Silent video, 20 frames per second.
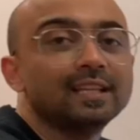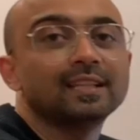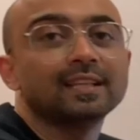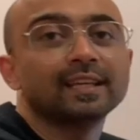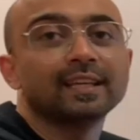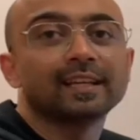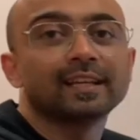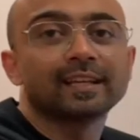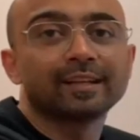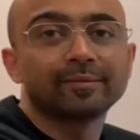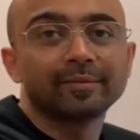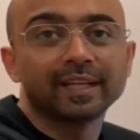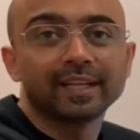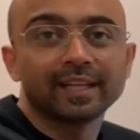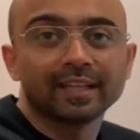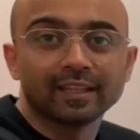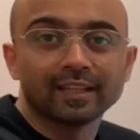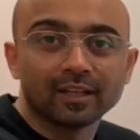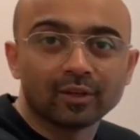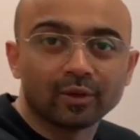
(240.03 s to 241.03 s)
the increment
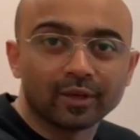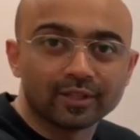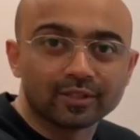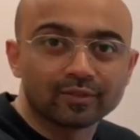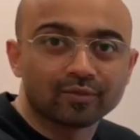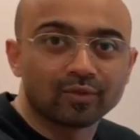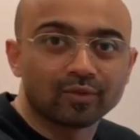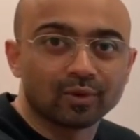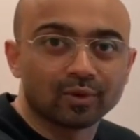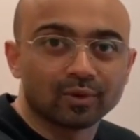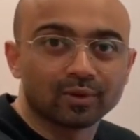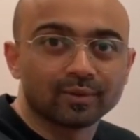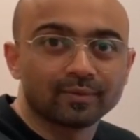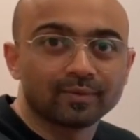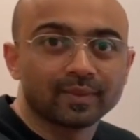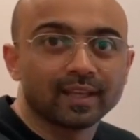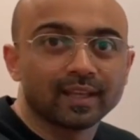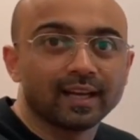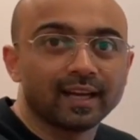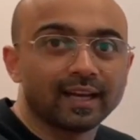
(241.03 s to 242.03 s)
in the noise floor,
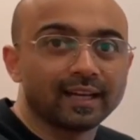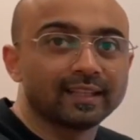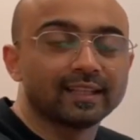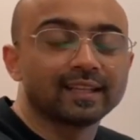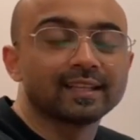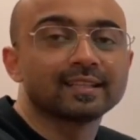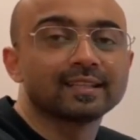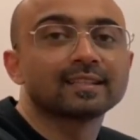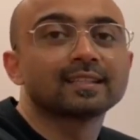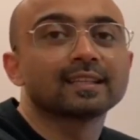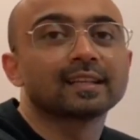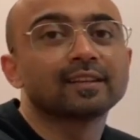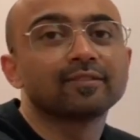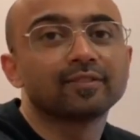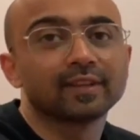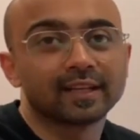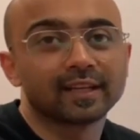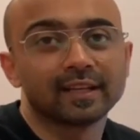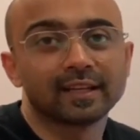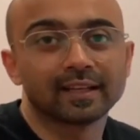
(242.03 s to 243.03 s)
and there is a
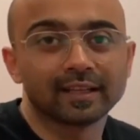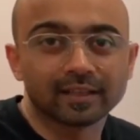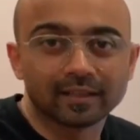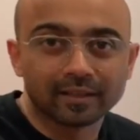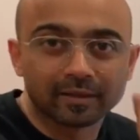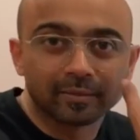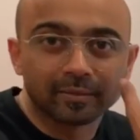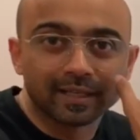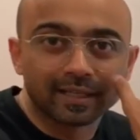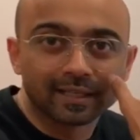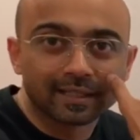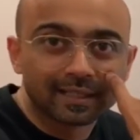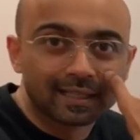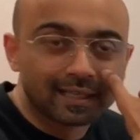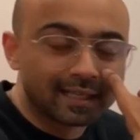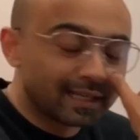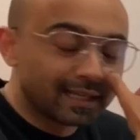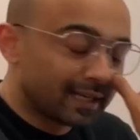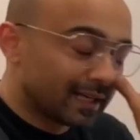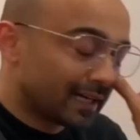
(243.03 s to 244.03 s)
significant increment,
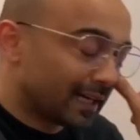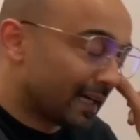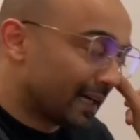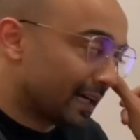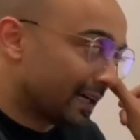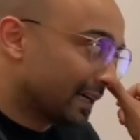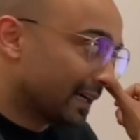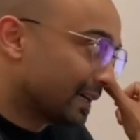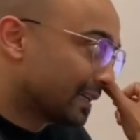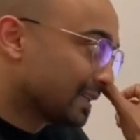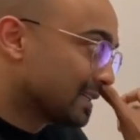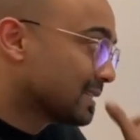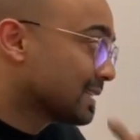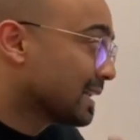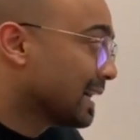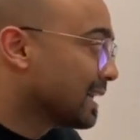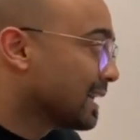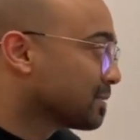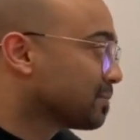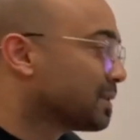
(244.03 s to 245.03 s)
and it is
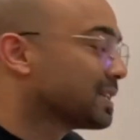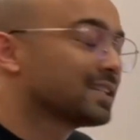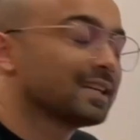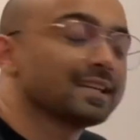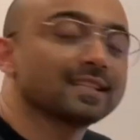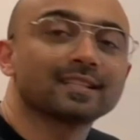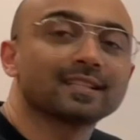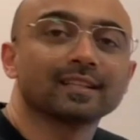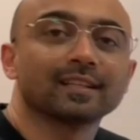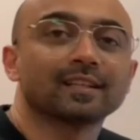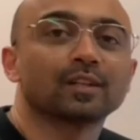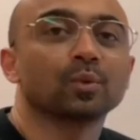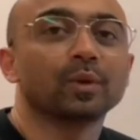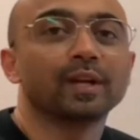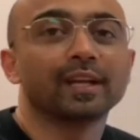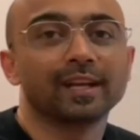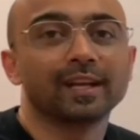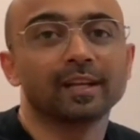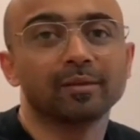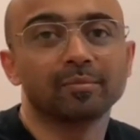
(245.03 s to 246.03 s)
as much as a
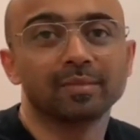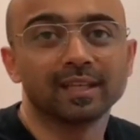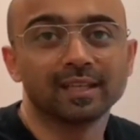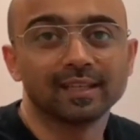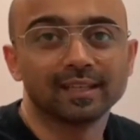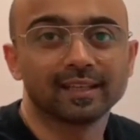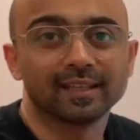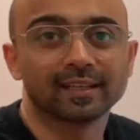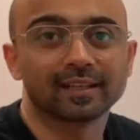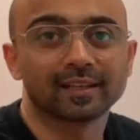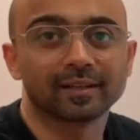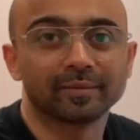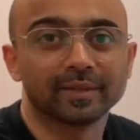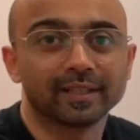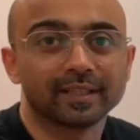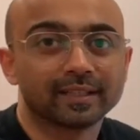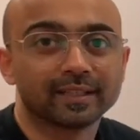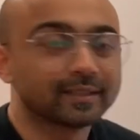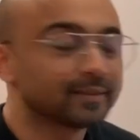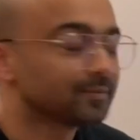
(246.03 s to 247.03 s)
20 dB
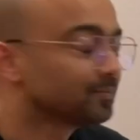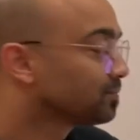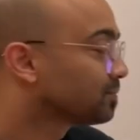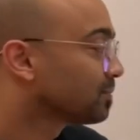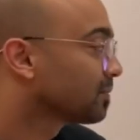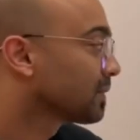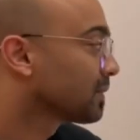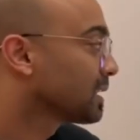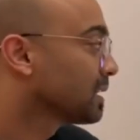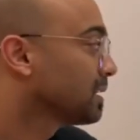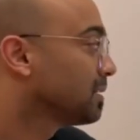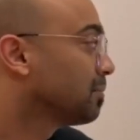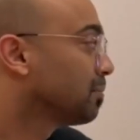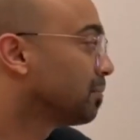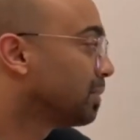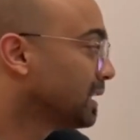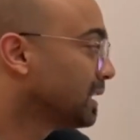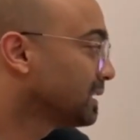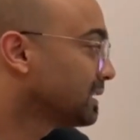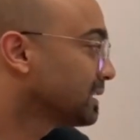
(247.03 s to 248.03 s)
increment.
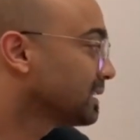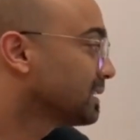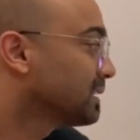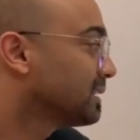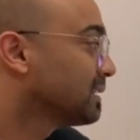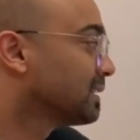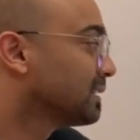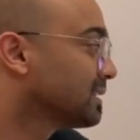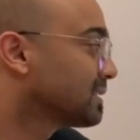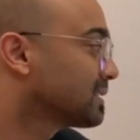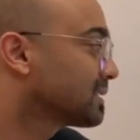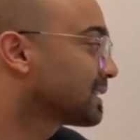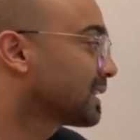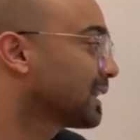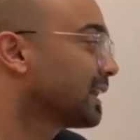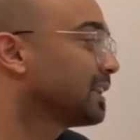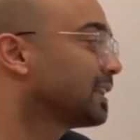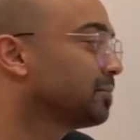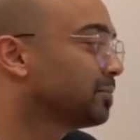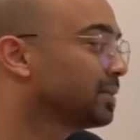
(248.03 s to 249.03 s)
But this
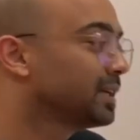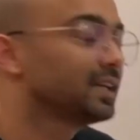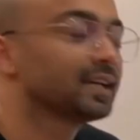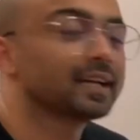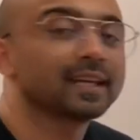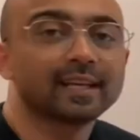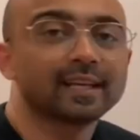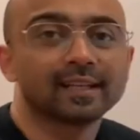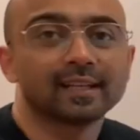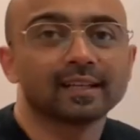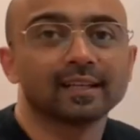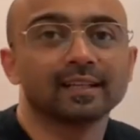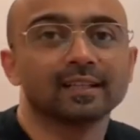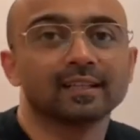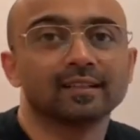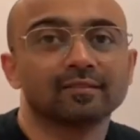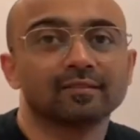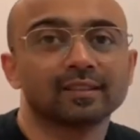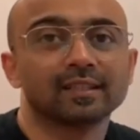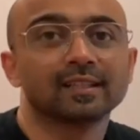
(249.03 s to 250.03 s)
can be again
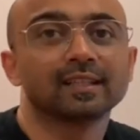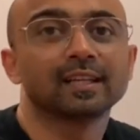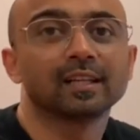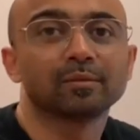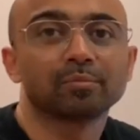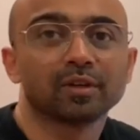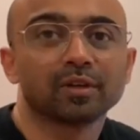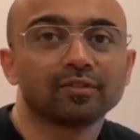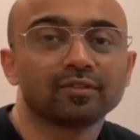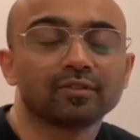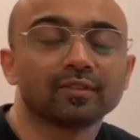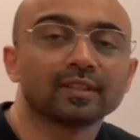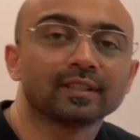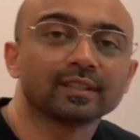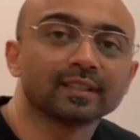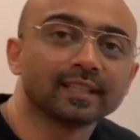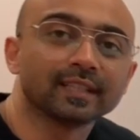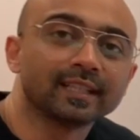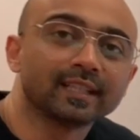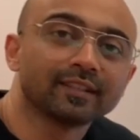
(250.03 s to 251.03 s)
with the help of
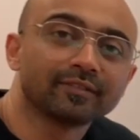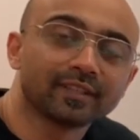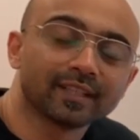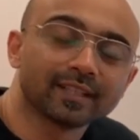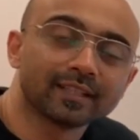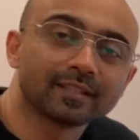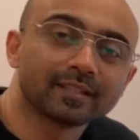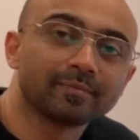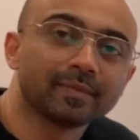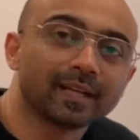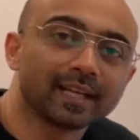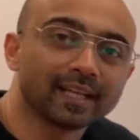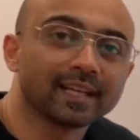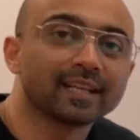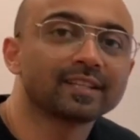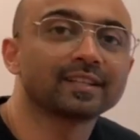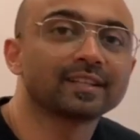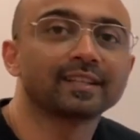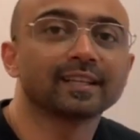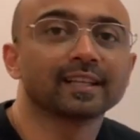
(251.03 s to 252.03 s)
interference
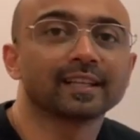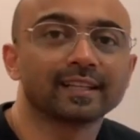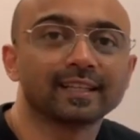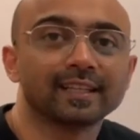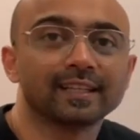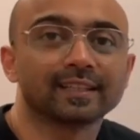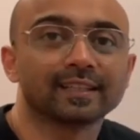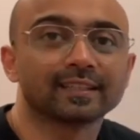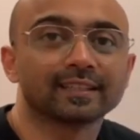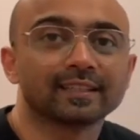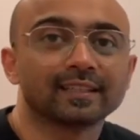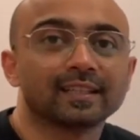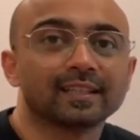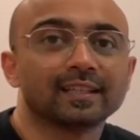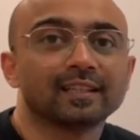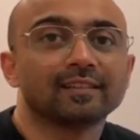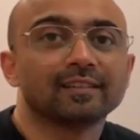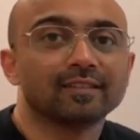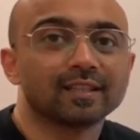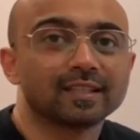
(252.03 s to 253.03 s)
mitigation technique,
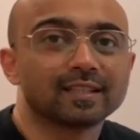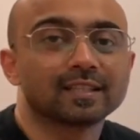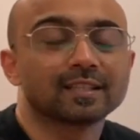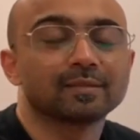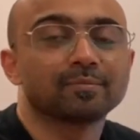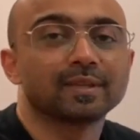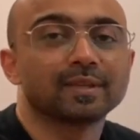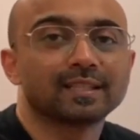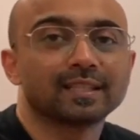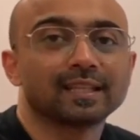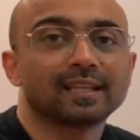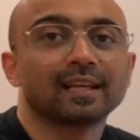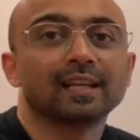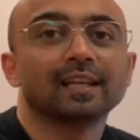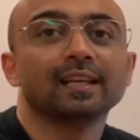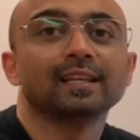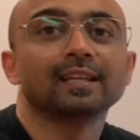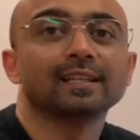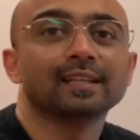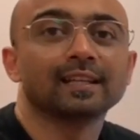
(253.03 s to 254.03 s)
which is
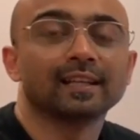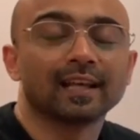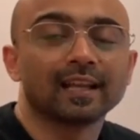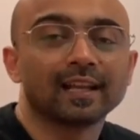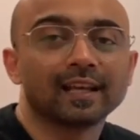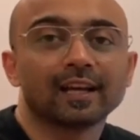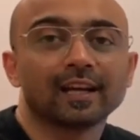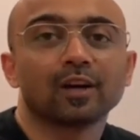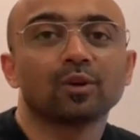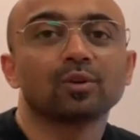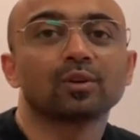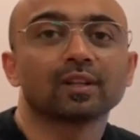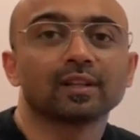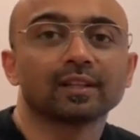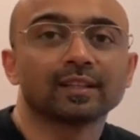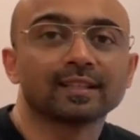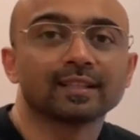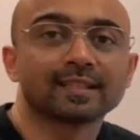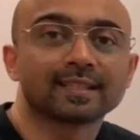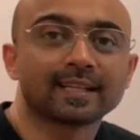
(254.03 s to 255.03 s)
basically nulling out
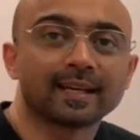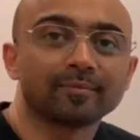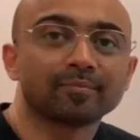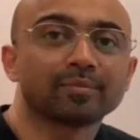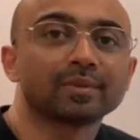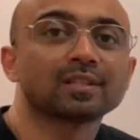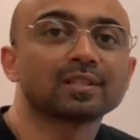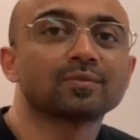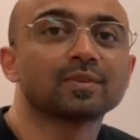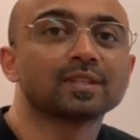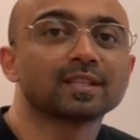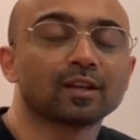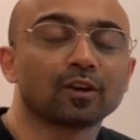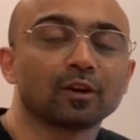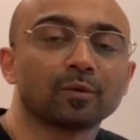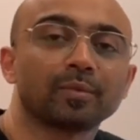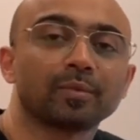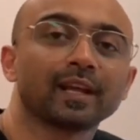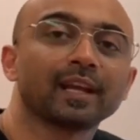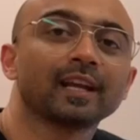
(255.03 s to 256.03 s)
the samples which are
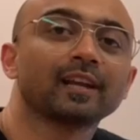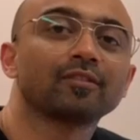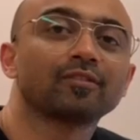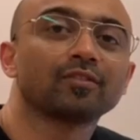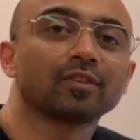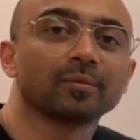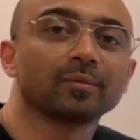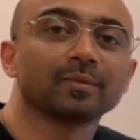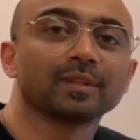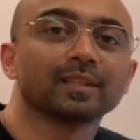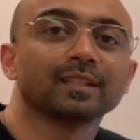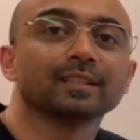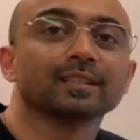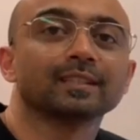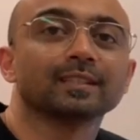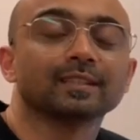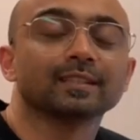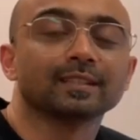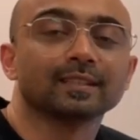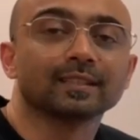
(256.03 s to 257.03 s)
obtained from
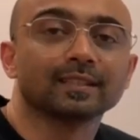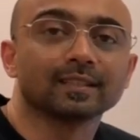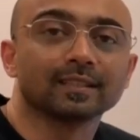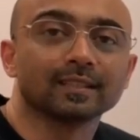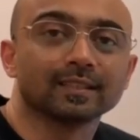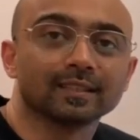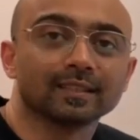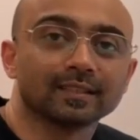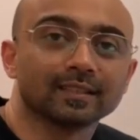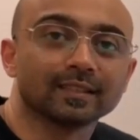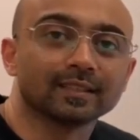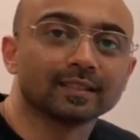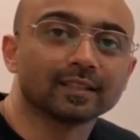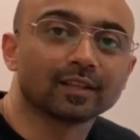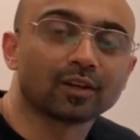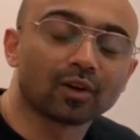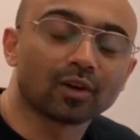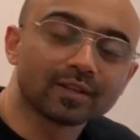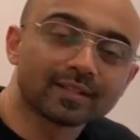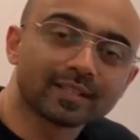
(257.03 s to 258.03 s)
the
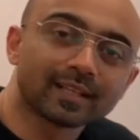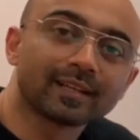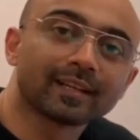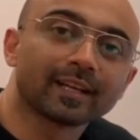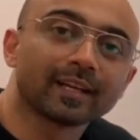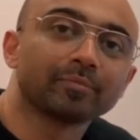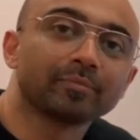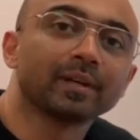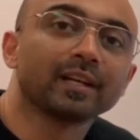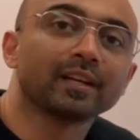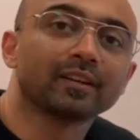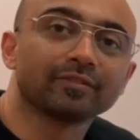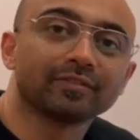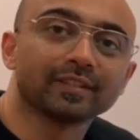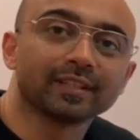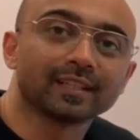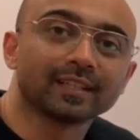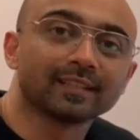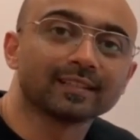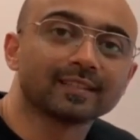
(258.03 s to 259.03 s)
crossing type
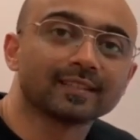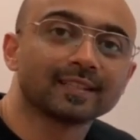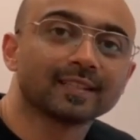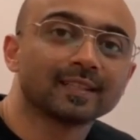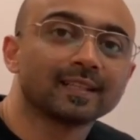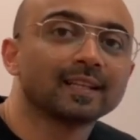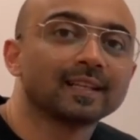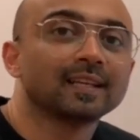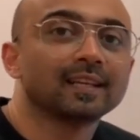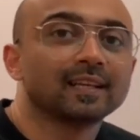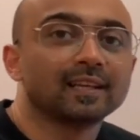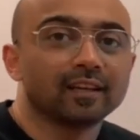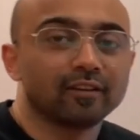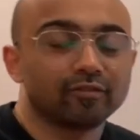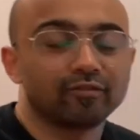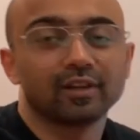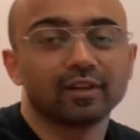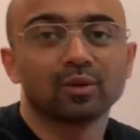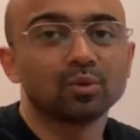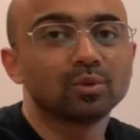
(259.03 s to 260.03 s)
interference. If
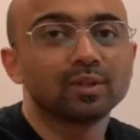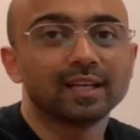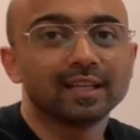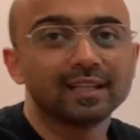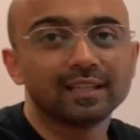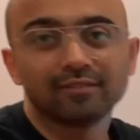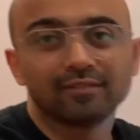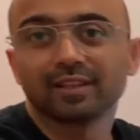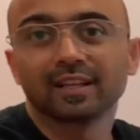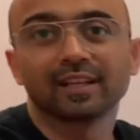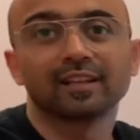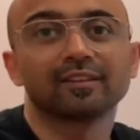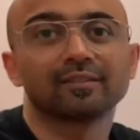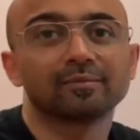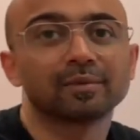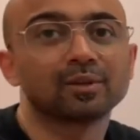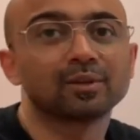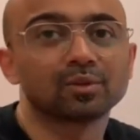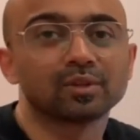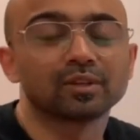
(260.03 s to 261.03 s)
we do that, we are able
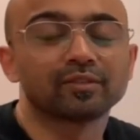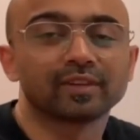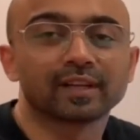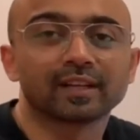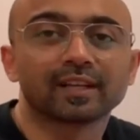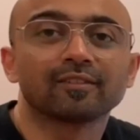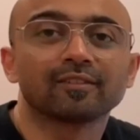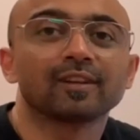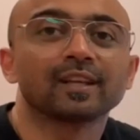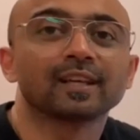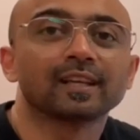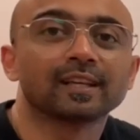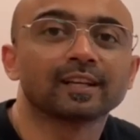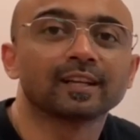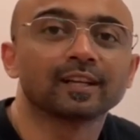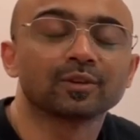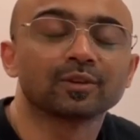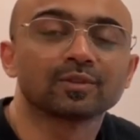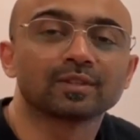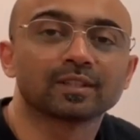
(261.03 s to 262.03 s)
to effectively
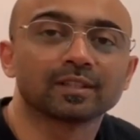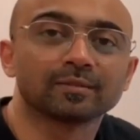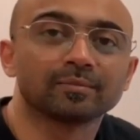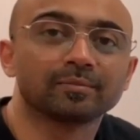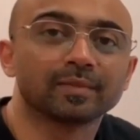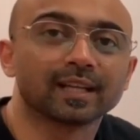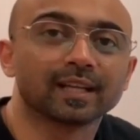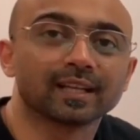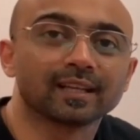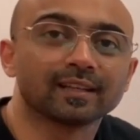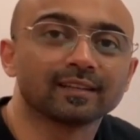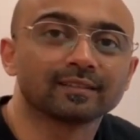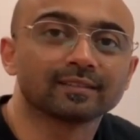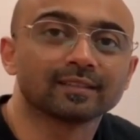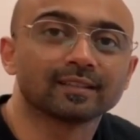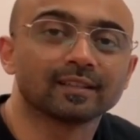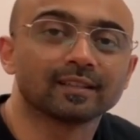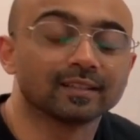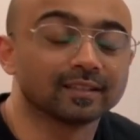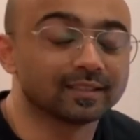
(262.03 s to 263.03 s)
reduce the mitigation,
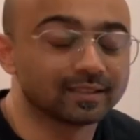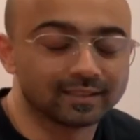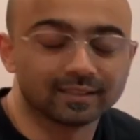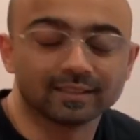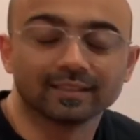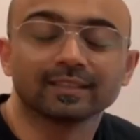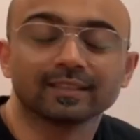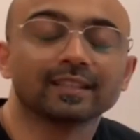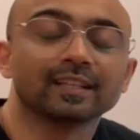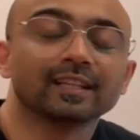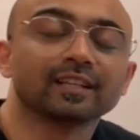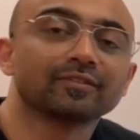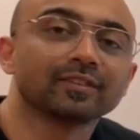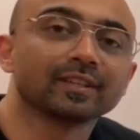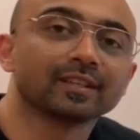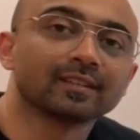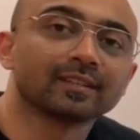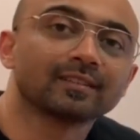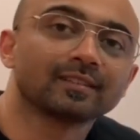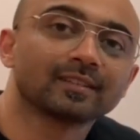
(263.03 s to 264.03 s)
the
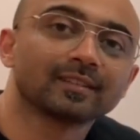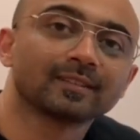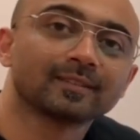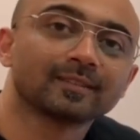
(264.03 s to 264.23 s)
interference.